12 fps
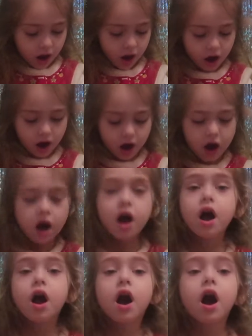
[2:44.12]

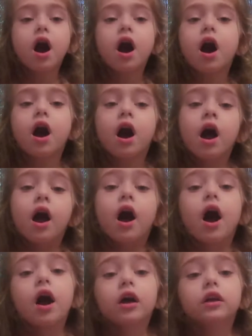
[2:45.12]
Ah,
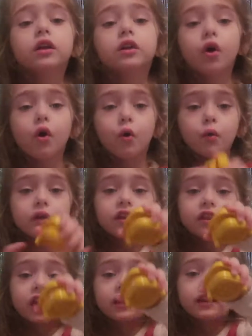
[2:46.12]
I know, it's
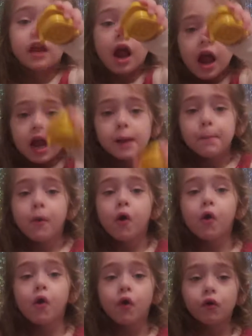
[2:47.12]
a
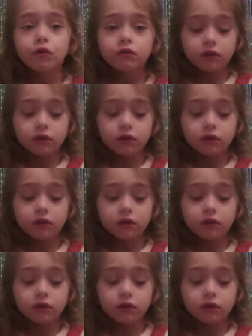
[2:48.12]
table.